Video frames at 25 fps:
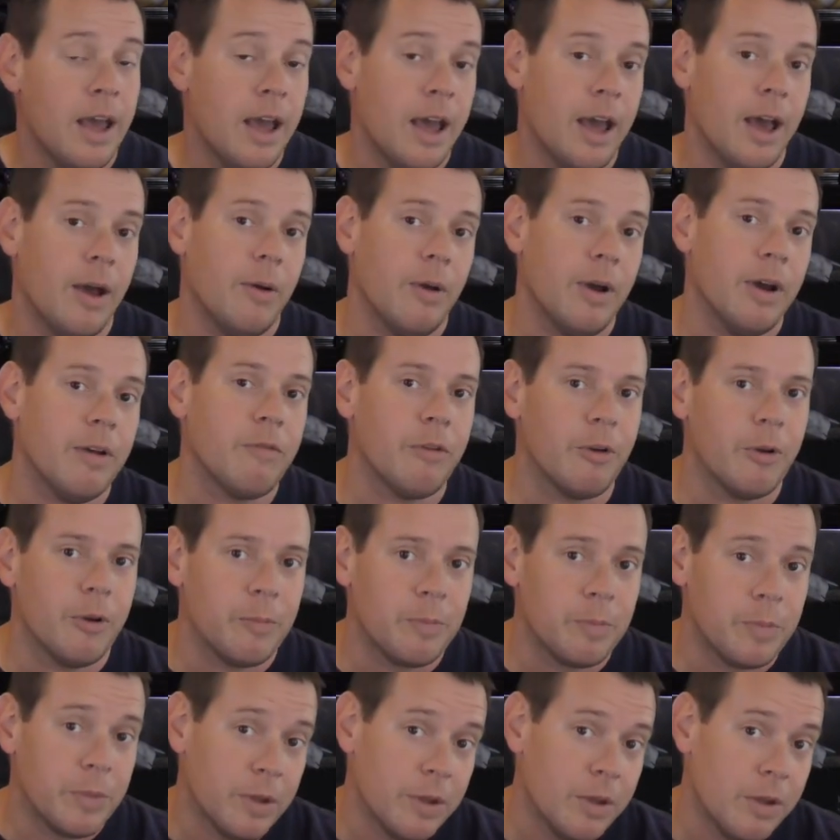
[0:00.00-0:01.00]

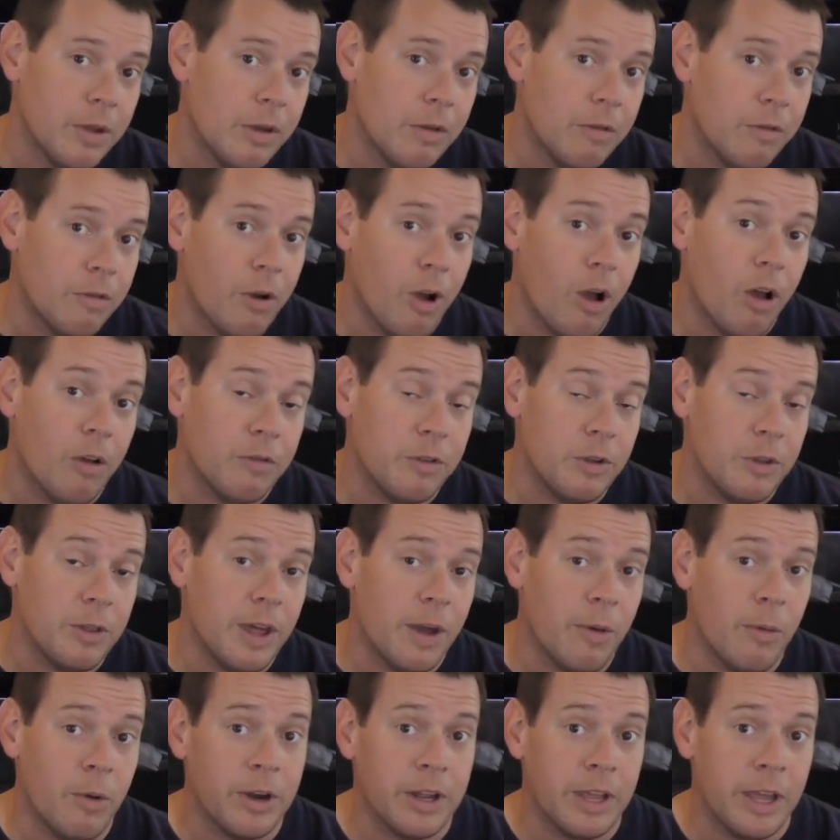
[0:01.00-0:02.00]
However, for all of you
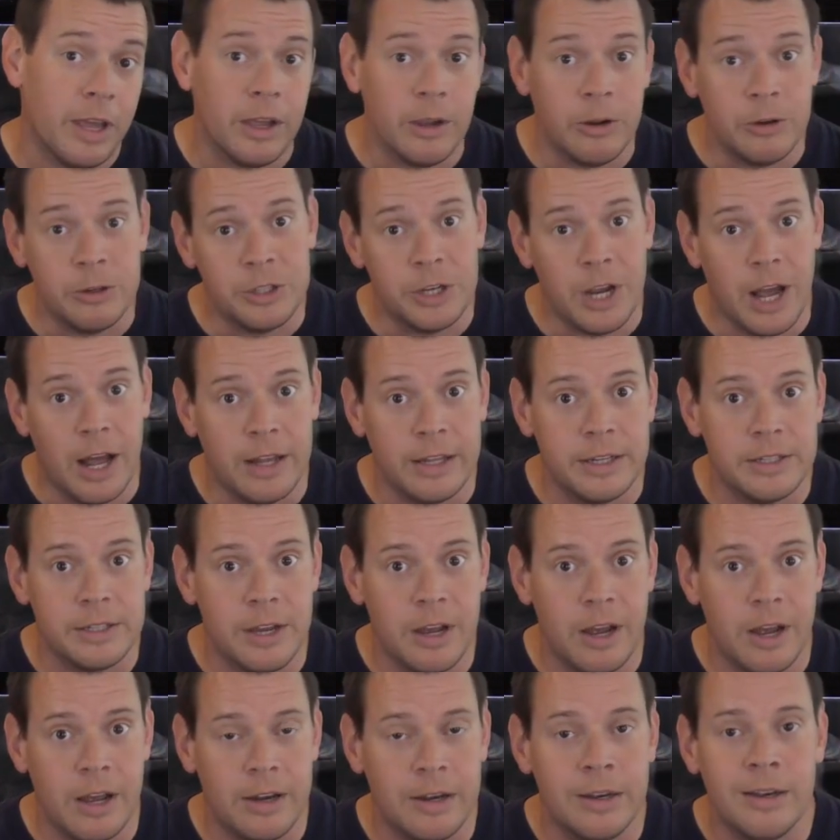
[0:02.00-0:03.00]
that wanna get your jollies
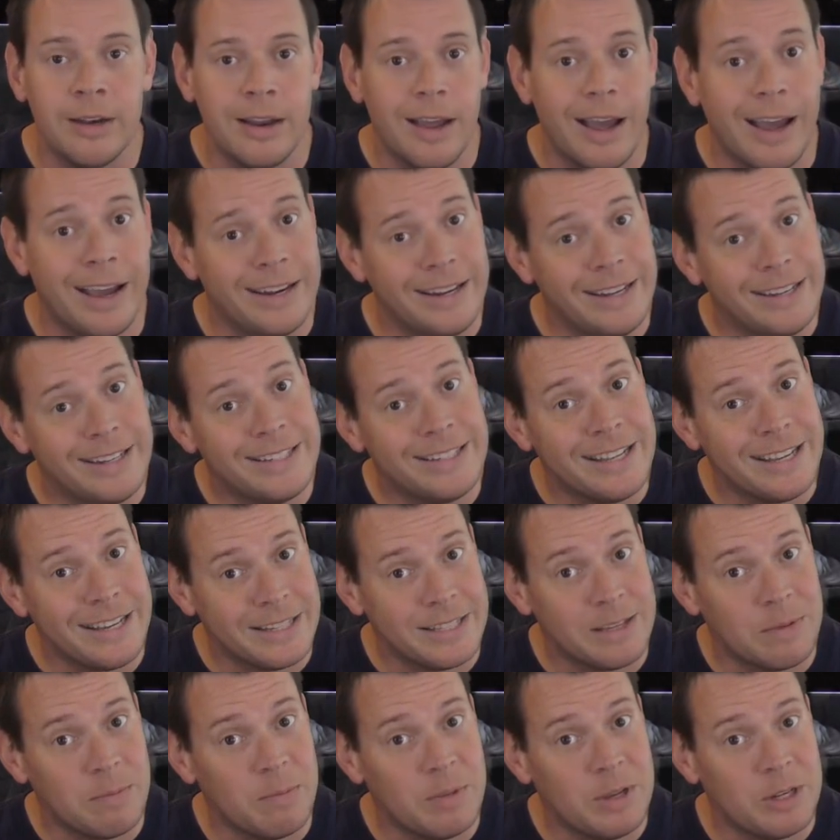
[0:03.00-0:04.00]
on, I did
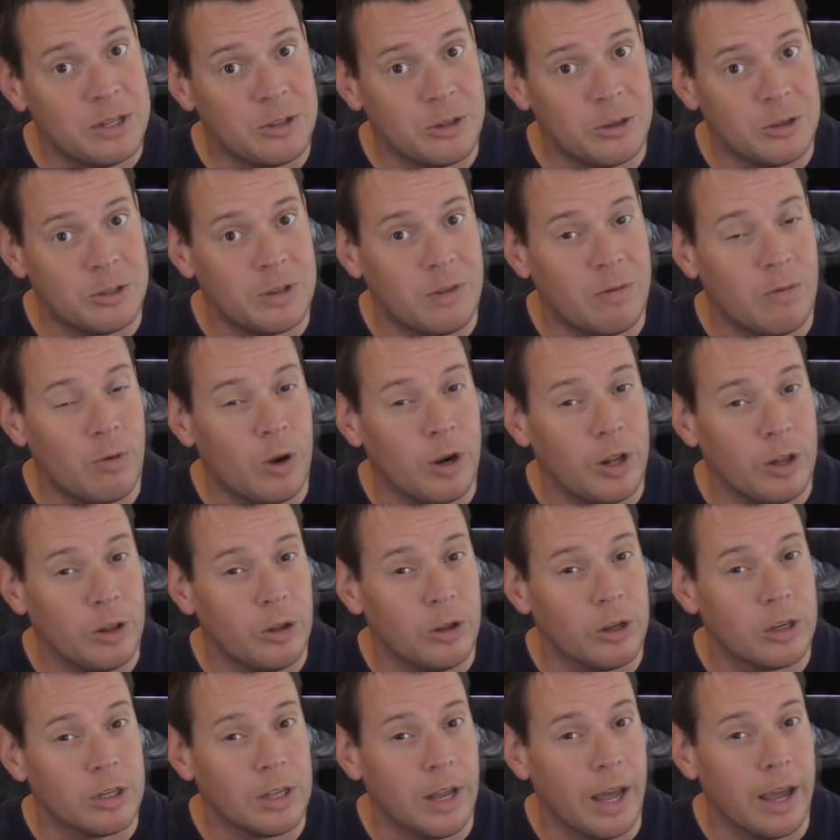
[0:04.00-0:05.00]
take some pictures of what it
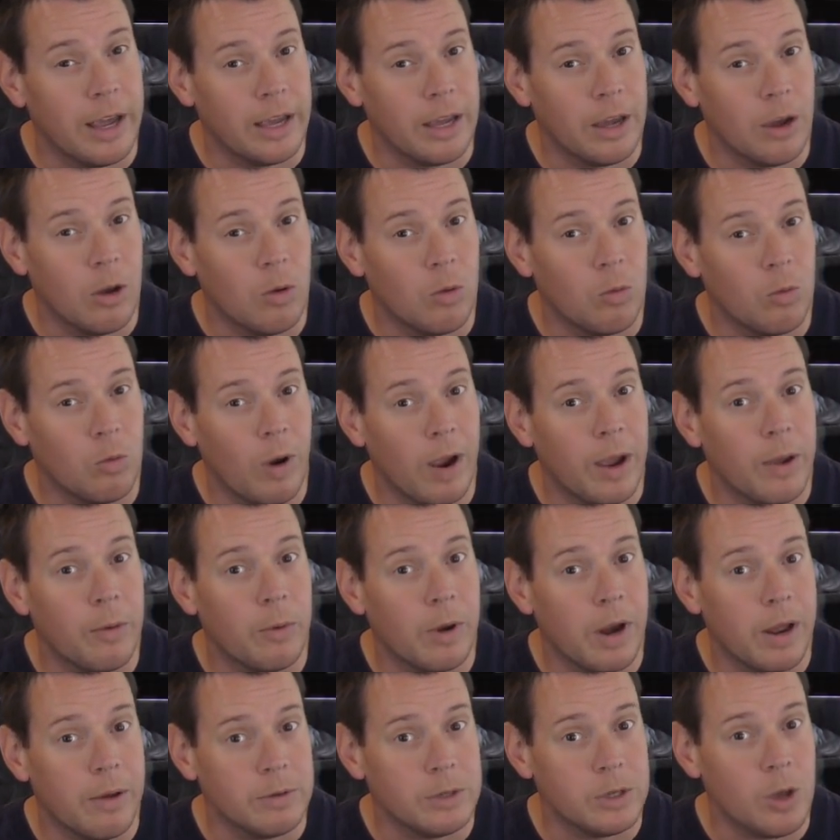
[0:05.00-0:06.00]
looked like right
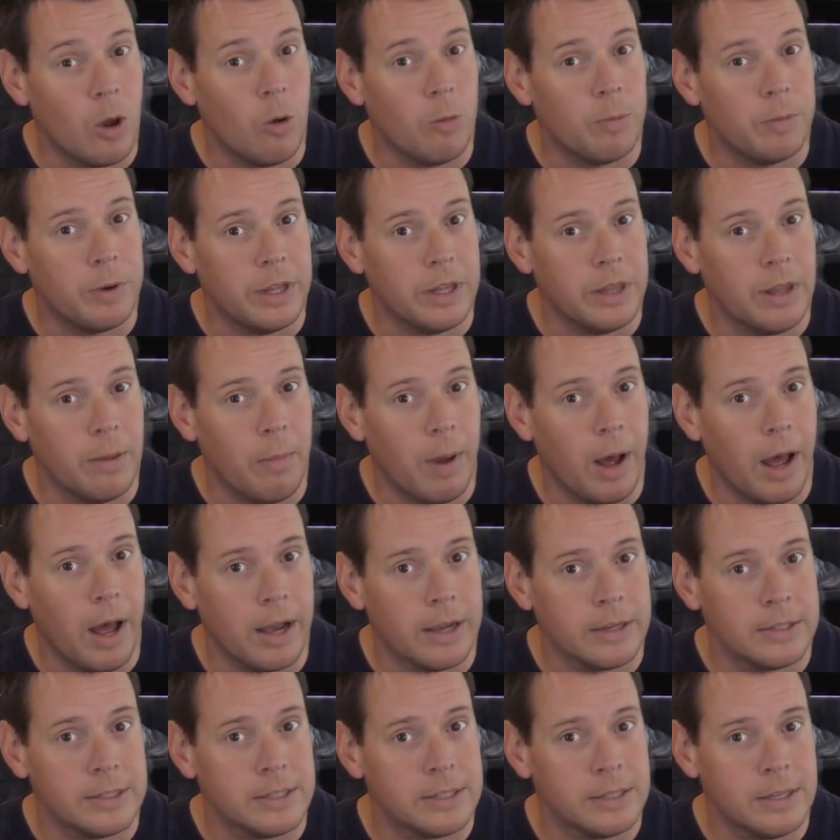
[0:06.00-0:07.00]
when I was opening the
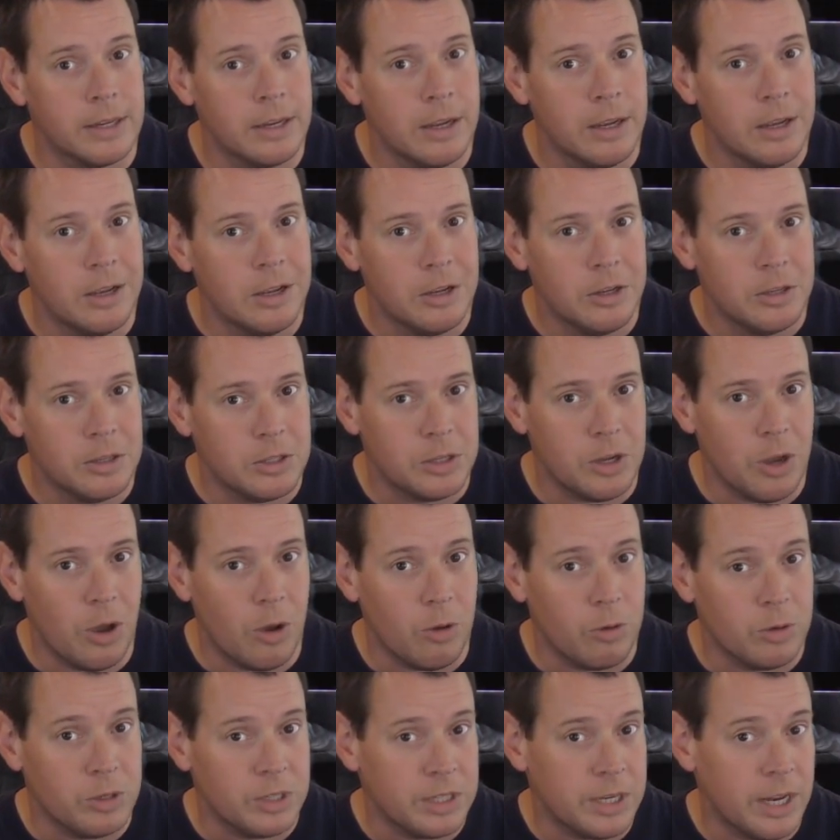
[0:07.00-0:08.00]
box.
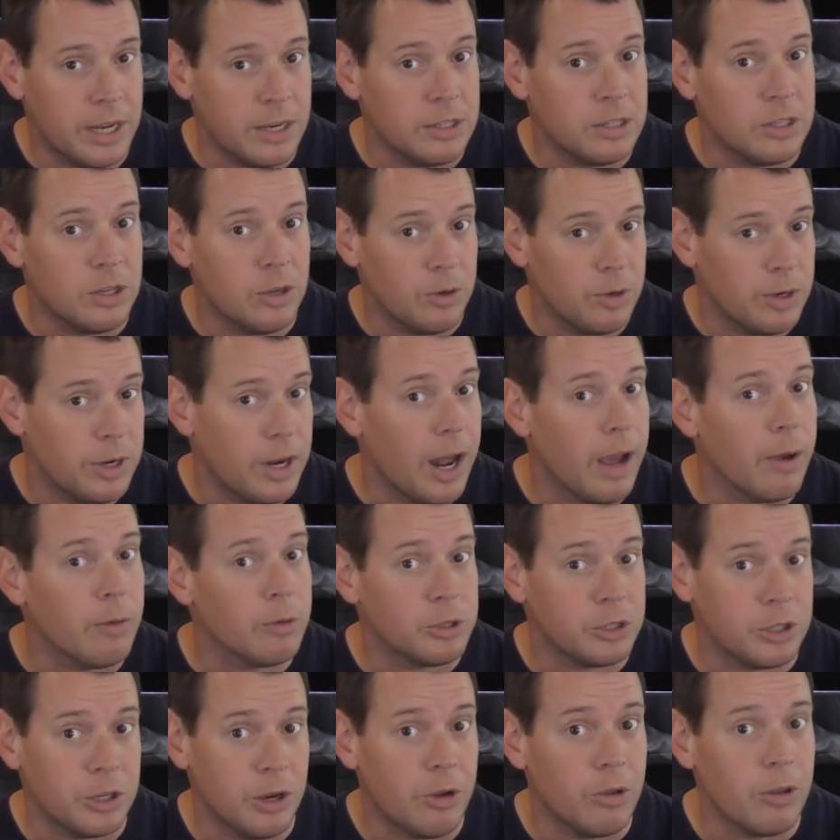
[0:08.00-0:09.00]
So stay tuned and I will
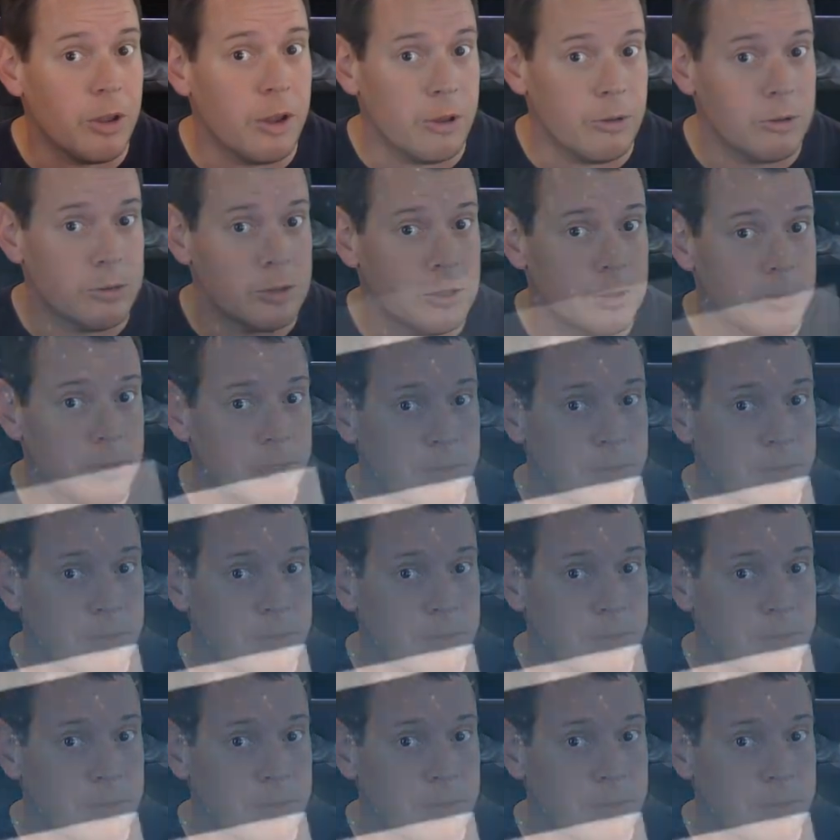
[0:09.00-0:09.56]
show those.